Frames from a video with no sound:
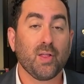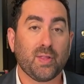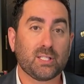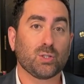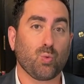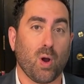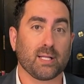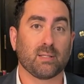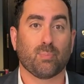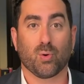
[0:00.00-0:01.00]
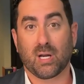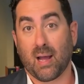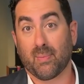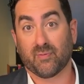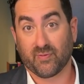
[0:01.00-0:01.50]
This is why it's important to
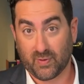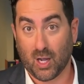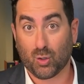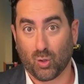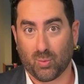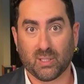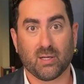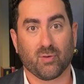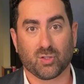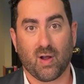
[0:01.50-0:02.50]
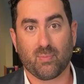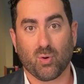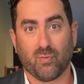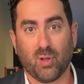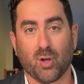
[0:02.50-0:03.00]
have a globally diversified
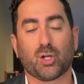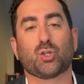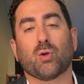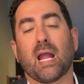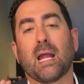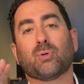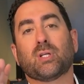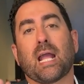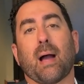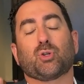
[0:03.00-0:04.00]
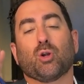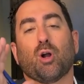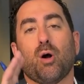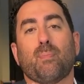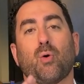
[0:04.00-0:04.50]
portfolio because you're able to capture
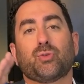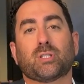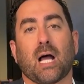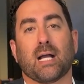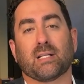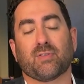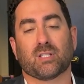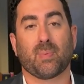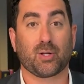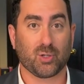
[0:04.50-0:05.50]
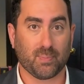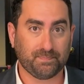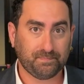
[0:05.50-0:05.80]
both sides of the spectrum.